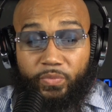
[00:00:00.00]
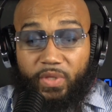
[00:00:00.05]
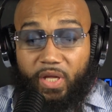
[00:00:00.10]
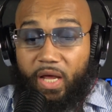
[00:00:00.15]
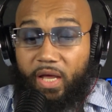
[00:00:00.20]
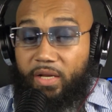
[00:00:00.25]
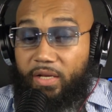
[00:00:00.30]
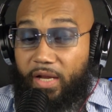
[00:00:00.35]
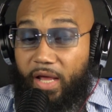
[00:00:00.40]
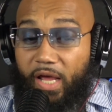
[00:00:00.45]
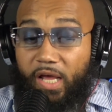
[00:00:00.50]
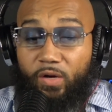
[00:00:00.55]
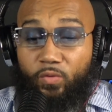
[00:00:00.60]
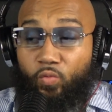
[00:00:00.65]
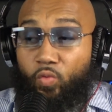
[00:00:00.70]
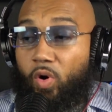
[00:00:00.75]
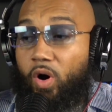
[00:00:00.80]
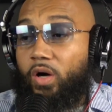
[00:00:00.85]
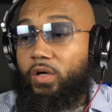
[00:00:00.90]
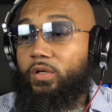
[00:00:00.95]
and they
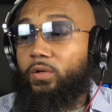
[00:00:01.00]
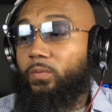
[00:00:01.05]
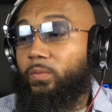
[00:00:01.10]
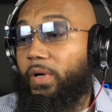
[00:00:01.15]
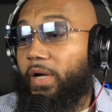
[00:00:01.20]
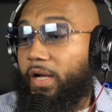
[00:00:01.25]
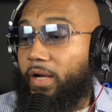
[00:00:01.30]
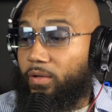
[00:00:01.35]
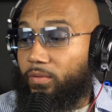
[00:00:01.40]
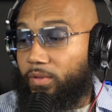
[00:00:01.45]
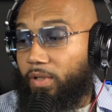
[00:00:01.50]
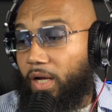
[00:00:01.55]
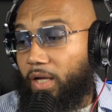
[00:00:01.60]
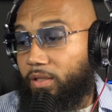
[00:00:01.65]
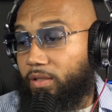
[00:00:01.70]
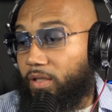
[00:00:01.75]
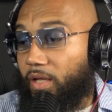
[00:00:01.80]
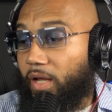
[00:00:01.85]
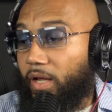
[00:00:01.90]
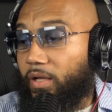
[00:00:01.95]
walk around
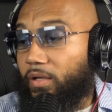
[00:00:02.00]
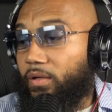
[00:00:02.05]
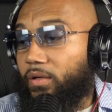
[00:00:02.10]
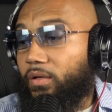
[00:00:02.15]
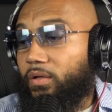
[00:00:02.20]
like that.